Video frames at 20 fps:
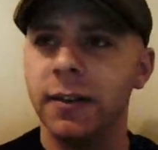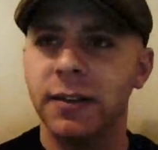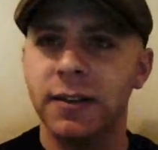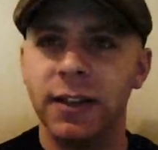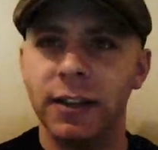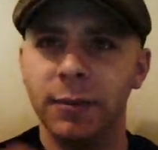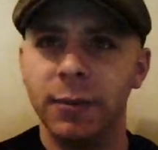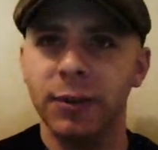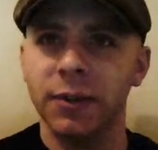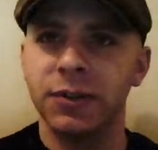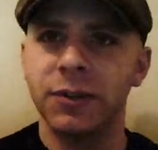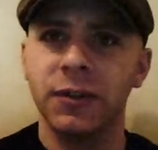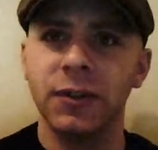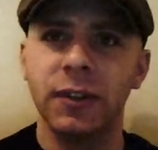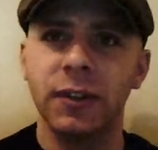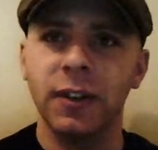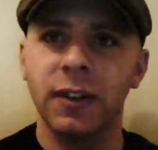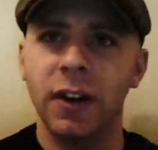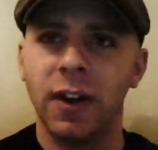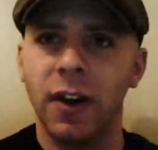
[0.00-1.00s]
syllables
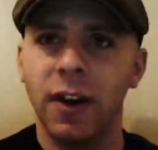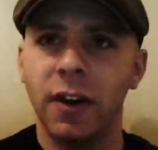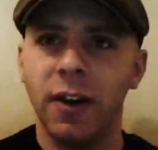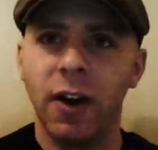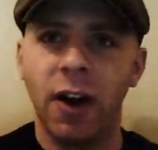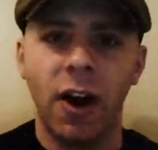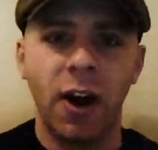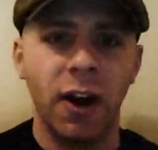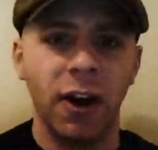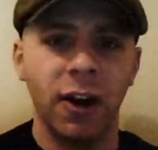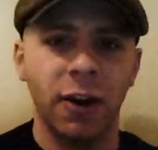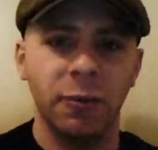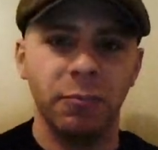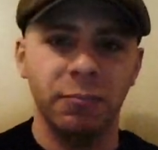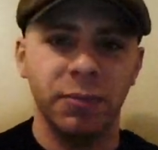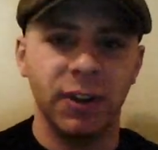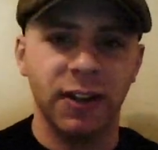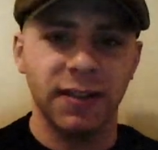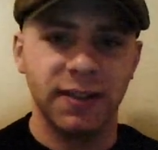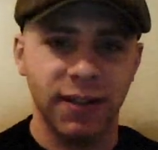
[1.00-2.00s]
R
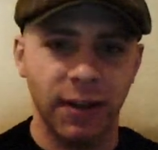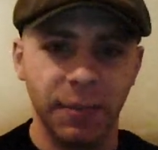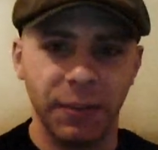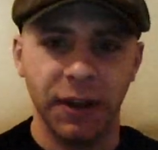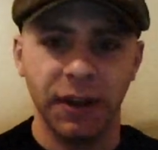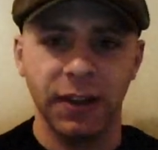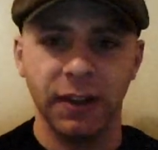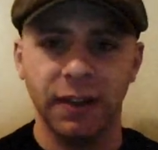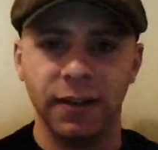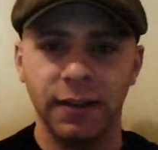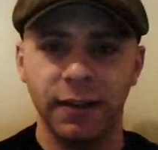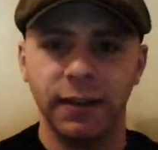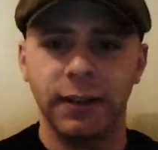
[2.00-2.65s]
plus something.